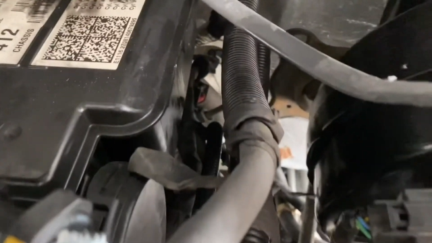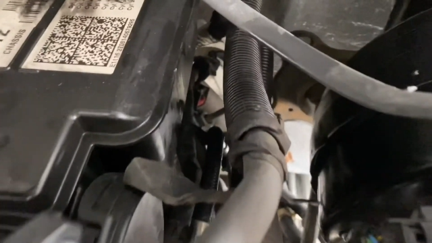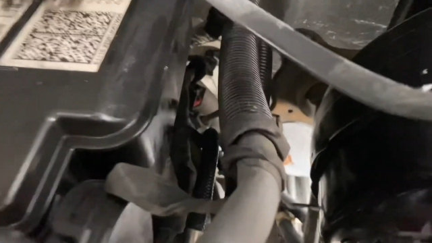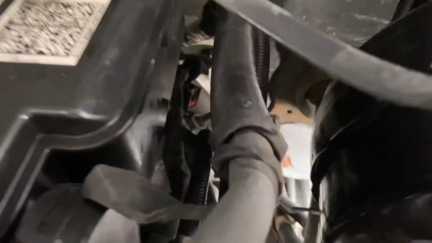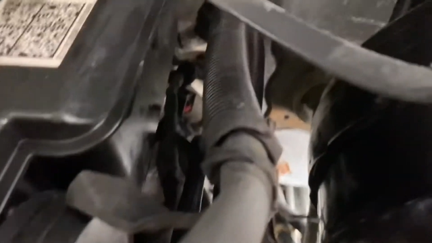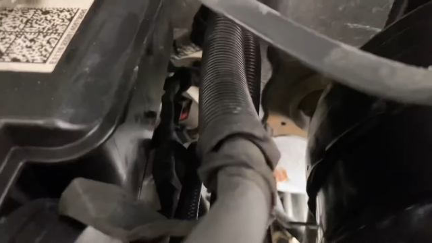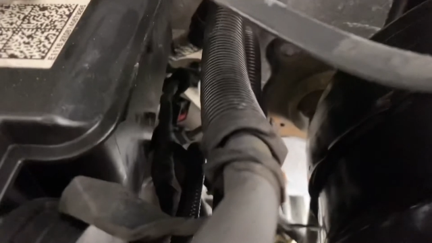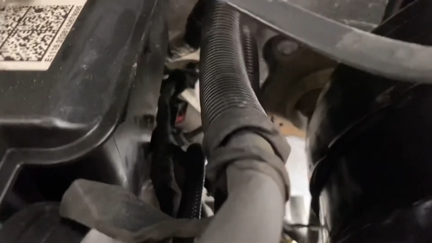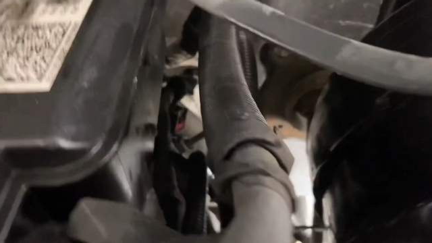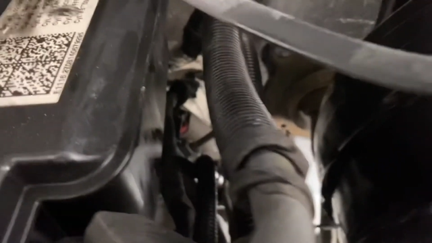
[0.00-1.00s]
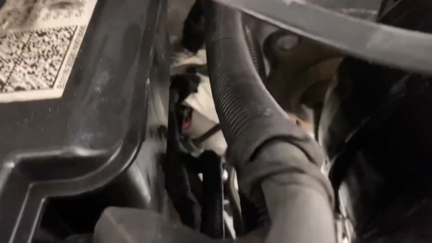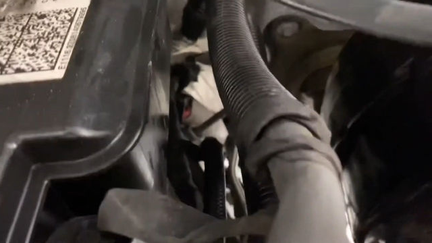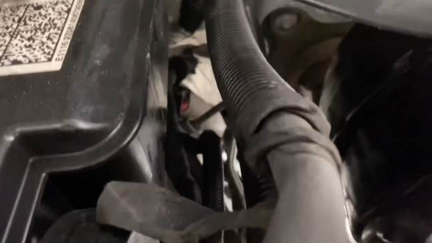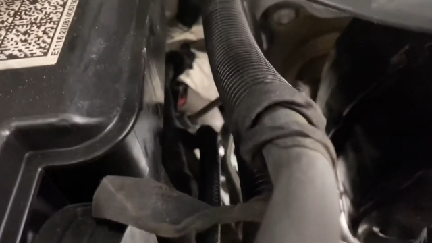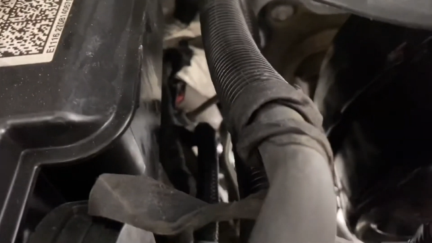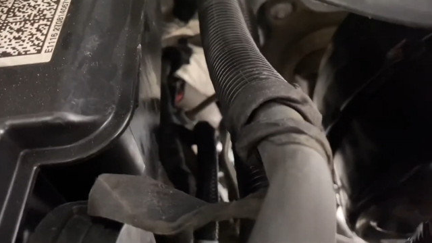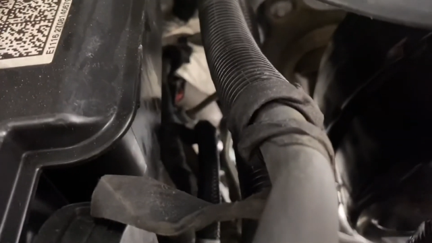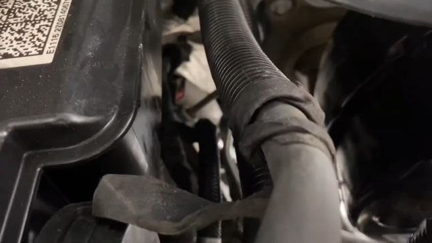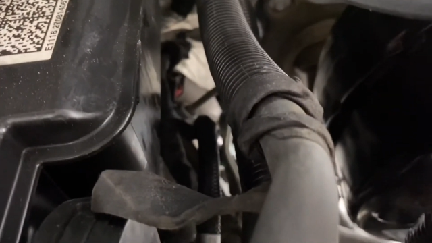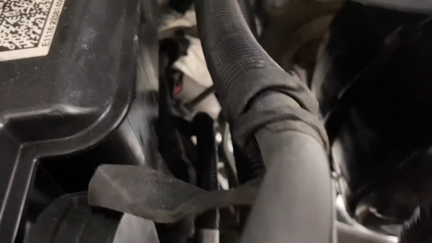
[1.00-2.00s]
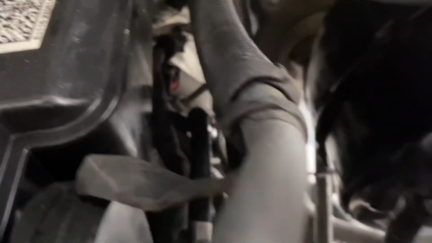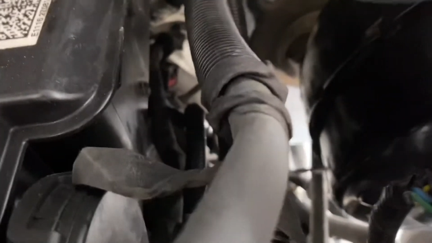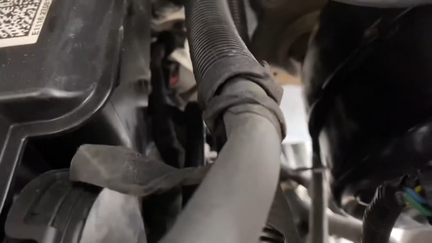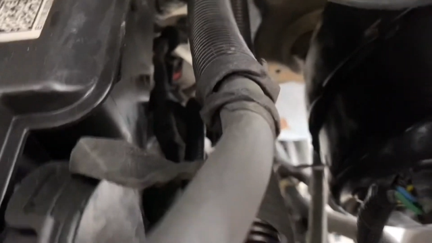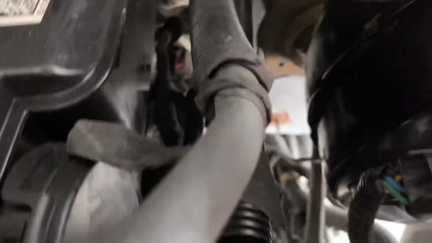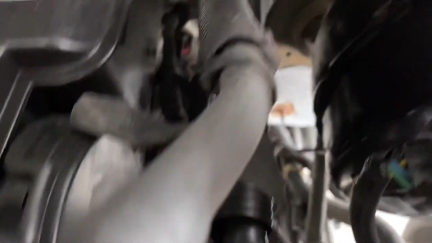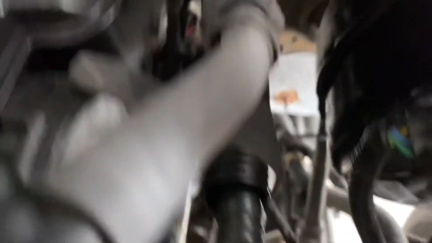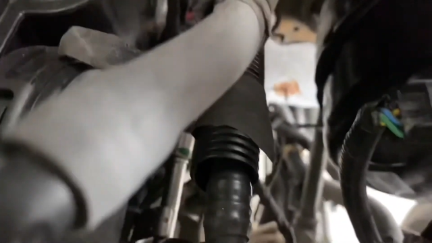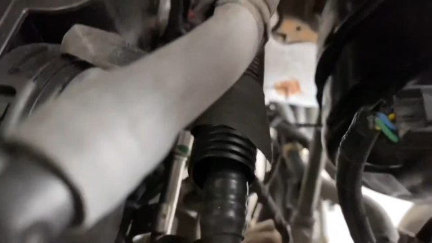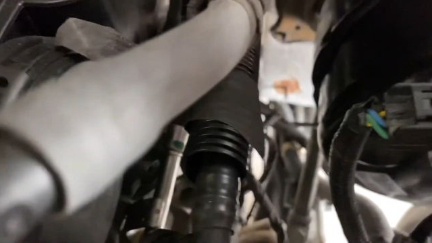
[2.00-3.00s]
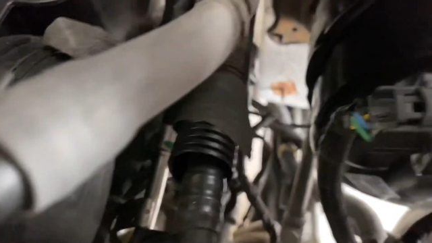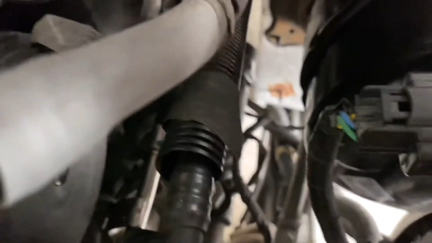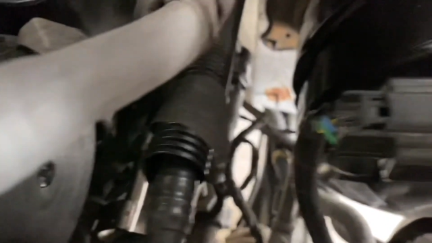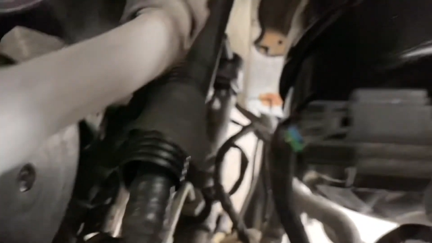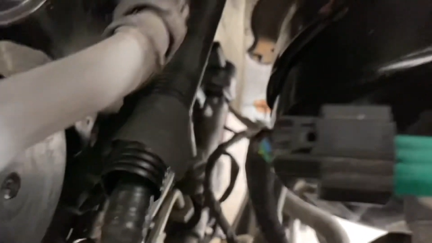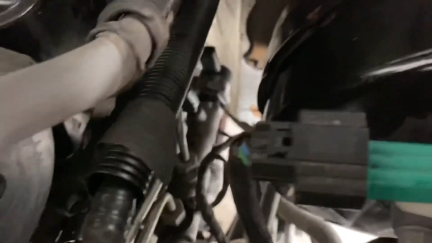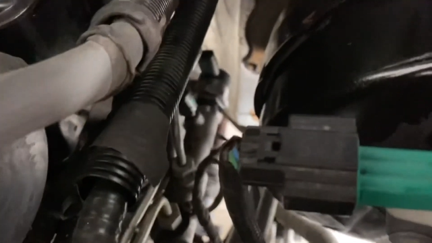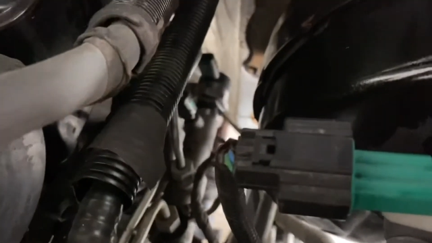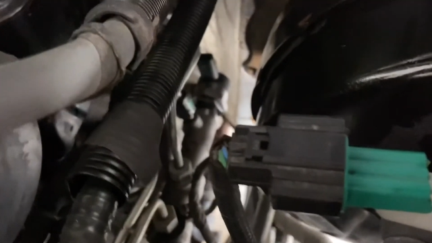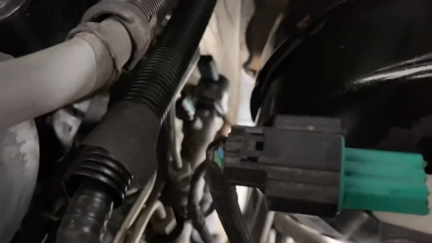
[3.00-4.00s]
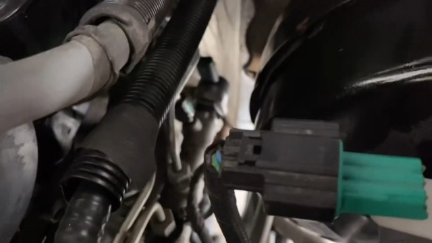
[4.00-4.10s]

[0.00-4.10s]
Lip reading: (no speaker visible)